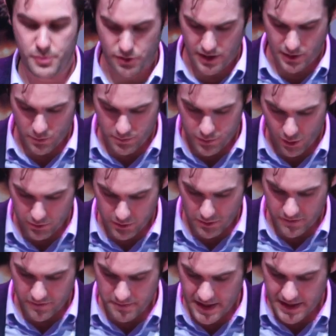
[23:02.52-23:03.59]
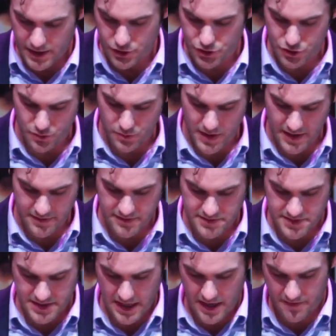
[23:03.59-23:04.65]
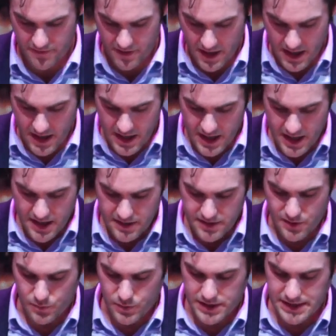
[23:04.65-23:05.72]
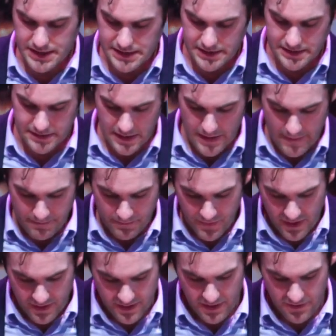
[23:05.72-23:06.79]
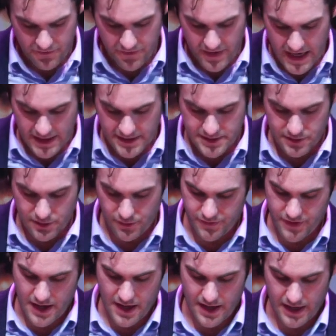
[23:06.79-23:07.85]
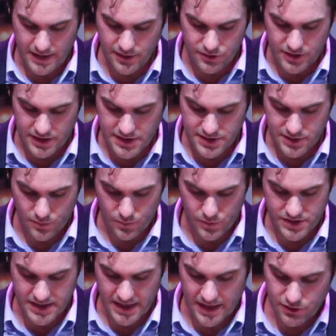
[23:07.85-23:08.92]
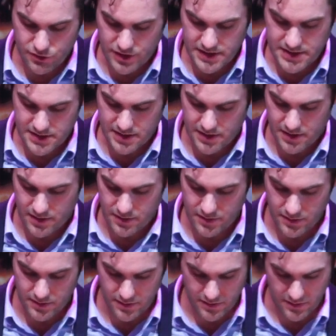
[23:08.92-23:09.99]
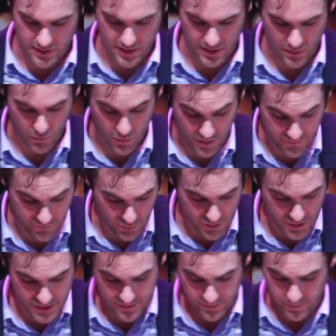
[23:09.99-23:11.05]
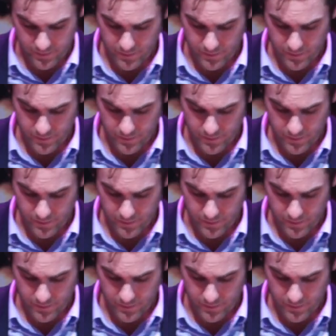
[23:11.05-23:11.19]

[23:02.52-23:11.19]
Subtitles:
perennial problem of making sure we had the staff that we needed. The effect of that increase was to increase the workforce,